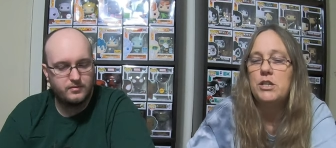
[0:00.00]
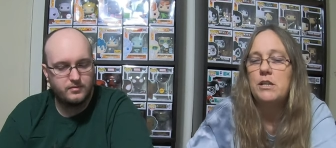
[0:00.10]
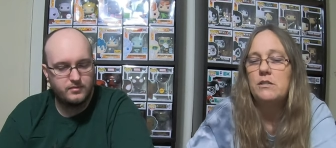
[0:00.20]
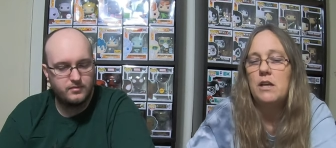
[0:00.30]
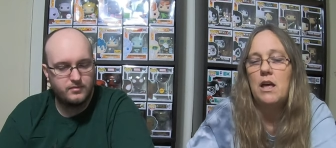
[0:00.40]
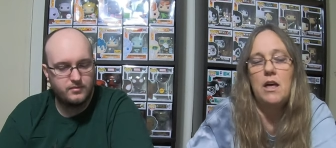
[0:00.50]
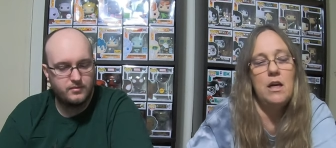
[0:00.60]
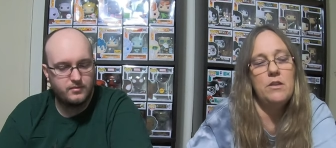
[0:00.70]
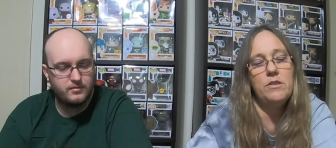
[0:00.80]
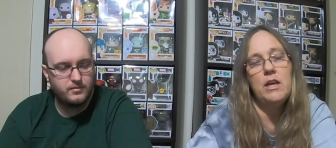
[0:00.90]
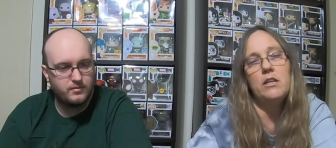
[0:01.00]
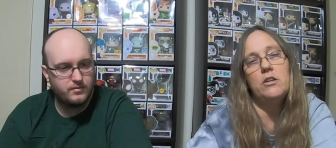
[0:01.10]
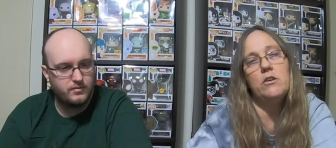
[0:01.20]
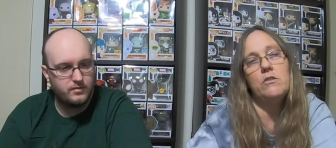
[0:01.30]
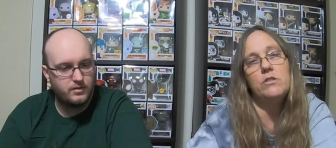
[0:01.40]
Speaker 1: Cheeks, and thank
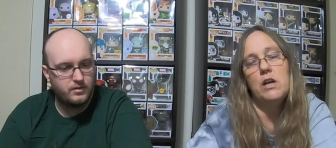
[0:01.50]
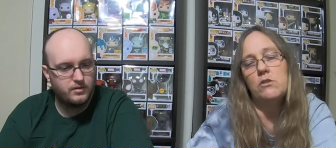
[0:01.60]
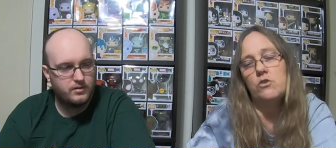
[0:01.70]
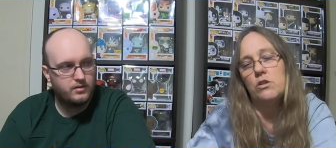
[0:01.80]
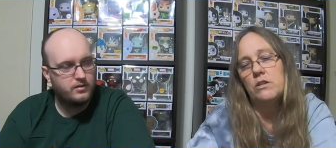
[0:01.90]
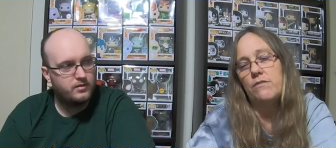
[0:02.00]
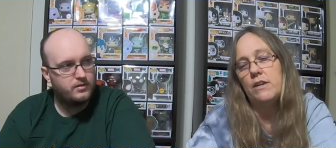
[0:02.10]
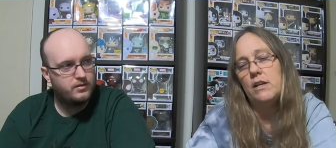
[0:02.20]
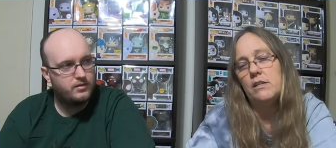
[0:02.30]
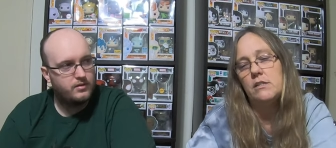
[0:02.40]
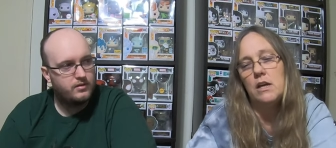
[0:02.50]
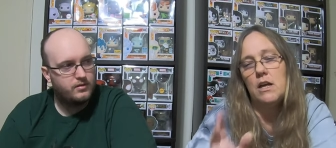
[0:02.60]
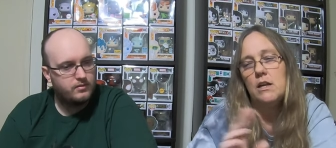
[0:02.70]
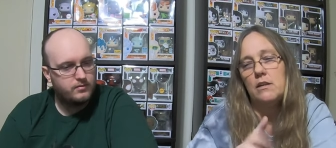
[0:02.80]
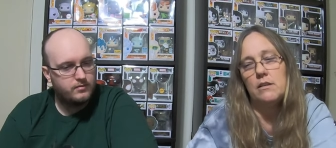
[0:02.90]
you, South Georgia Phoenix,
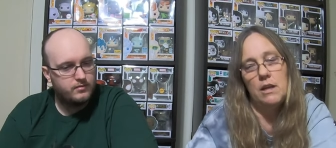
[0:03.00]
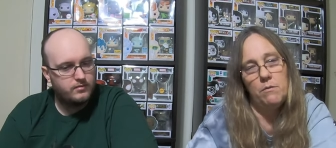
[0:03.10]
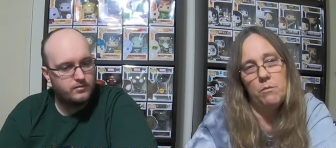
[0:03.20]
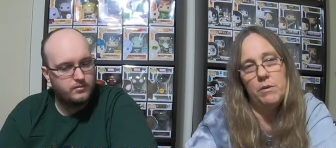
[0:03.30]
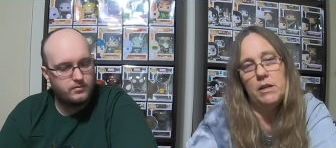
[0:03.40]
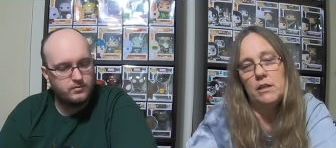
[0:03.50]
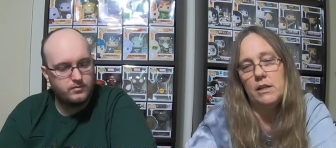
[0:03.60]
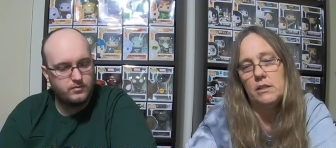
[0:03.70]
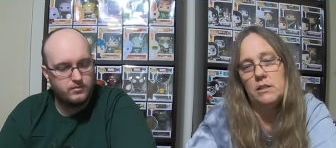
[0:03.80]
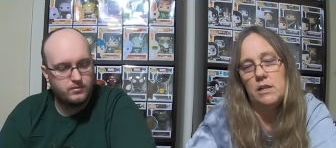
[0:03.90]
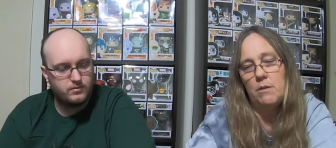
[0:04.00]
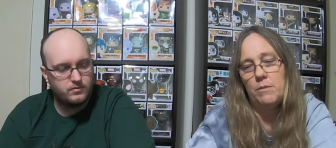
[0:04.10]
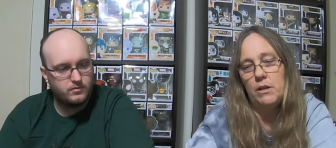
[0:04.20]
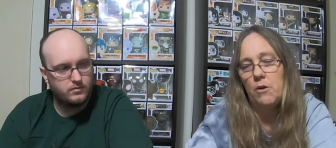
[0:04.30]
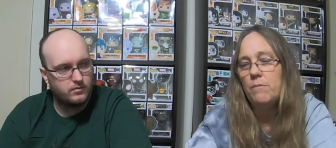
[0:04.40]
and they will be linked down
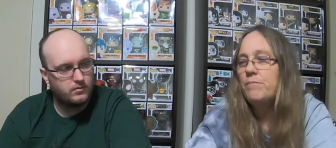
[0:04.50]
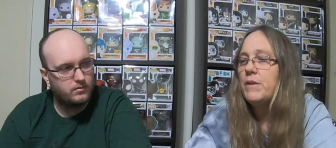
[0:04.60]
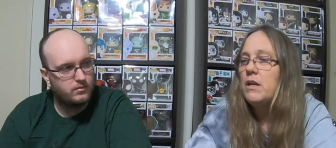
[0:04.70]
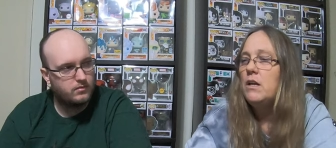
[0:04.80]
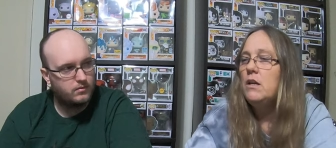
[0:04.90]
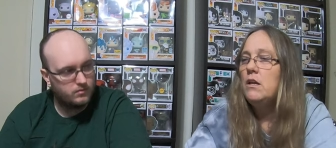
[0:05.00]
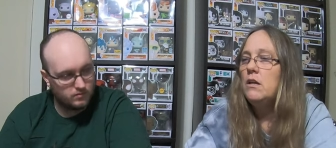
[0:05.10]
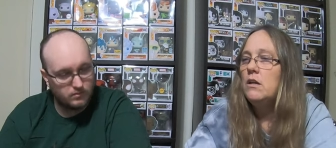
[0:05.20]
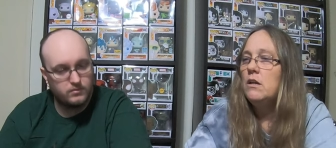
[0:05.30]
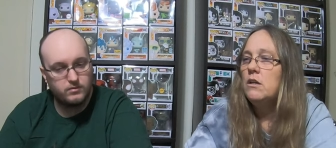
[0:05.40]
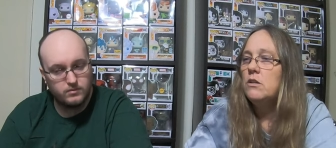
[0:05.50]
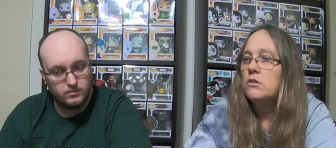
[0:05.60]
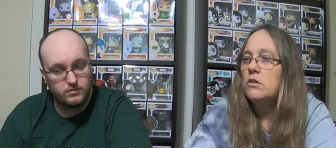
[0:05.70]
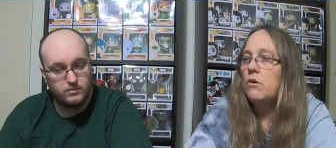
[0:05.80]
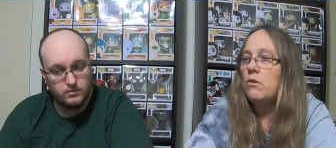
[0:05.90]
below.
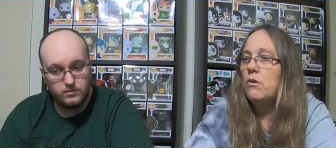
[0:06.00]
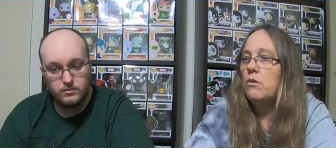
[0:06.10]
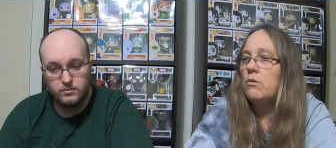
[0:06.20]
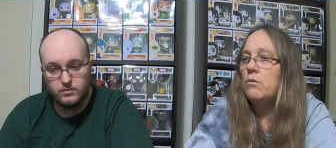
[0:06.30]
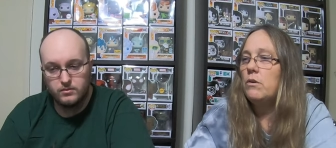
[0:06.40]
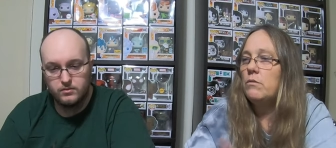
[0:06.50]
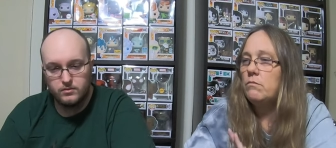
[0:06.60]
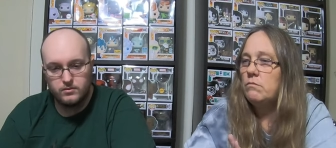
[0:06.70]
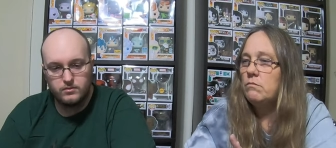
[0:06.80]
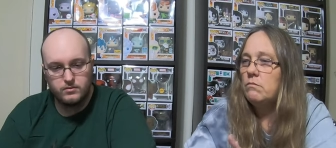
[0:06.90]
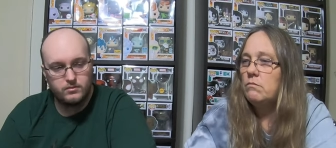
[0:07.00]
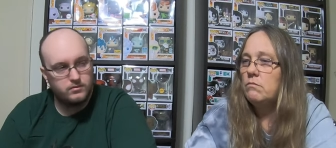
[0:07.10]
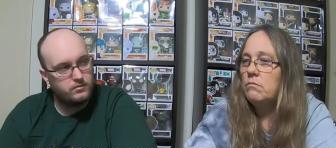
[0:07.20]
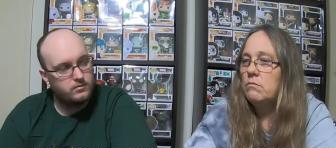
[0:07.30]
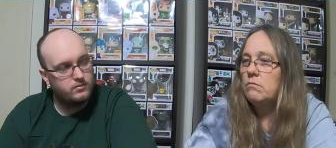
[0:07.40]
So,
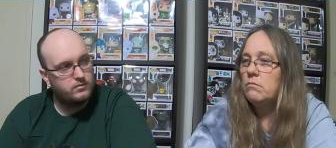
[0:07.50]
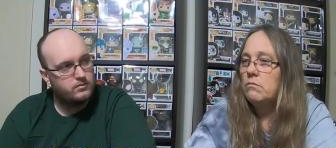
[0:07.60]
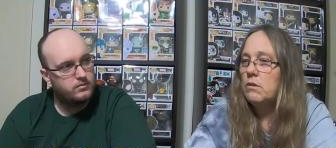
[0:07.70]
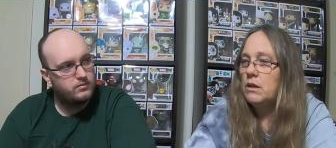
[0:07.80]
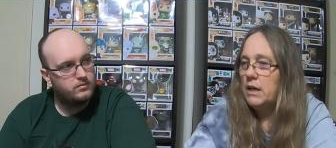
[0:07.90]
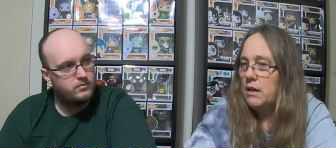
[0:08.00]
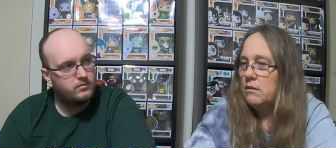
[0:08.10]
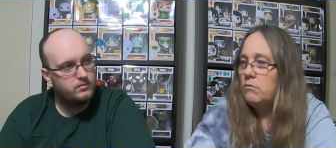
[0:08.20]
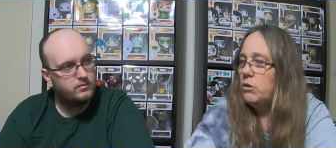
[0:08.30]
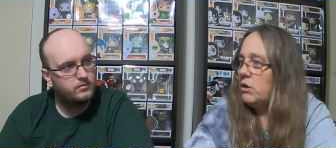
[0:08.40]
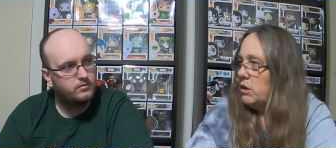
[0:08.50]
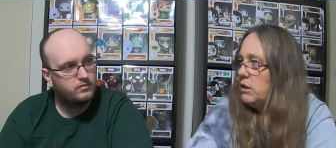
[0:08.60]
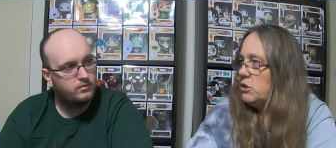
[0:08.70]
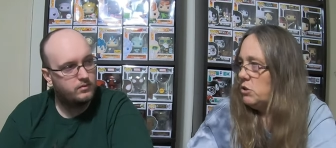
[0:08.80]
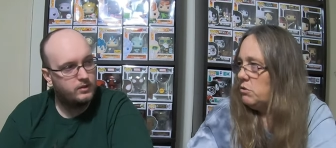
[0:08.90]
again, we're going
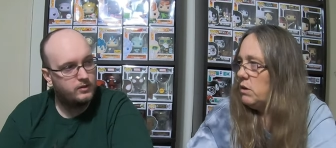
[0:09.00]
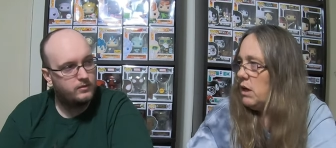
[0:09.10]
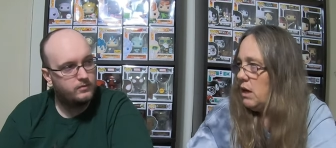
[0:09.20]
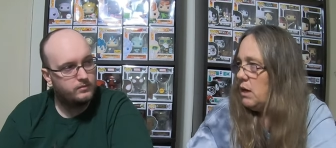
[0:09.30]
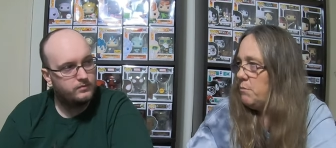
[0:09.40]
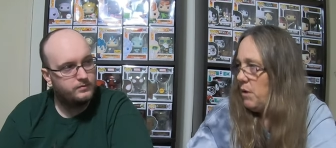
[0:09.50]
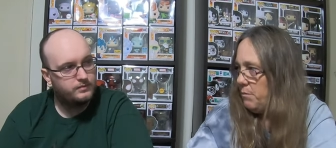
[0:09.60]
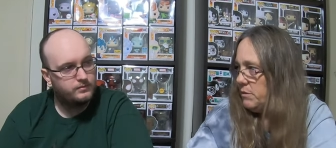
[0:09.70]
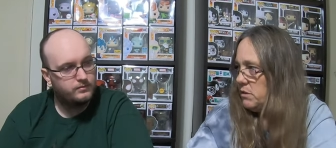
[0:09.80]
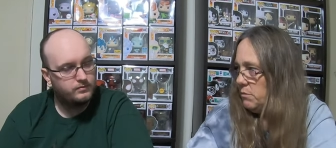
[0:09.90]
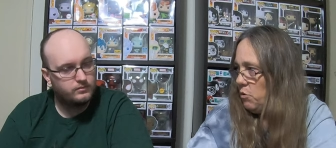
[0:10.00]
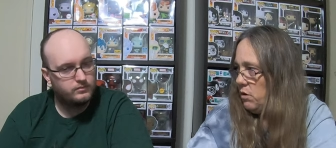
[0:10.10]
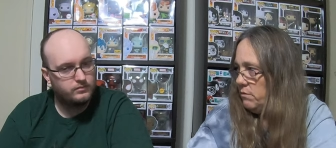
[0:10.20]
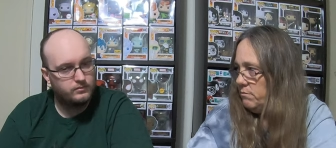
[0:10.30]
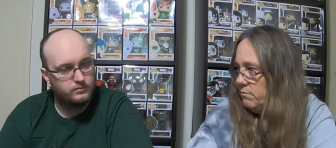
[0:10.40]
to do a pop and
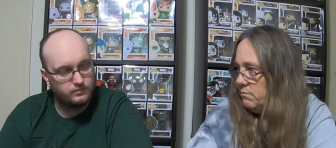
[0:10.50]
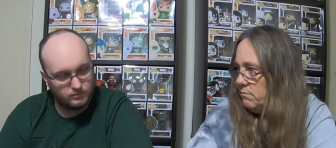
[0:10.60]
support.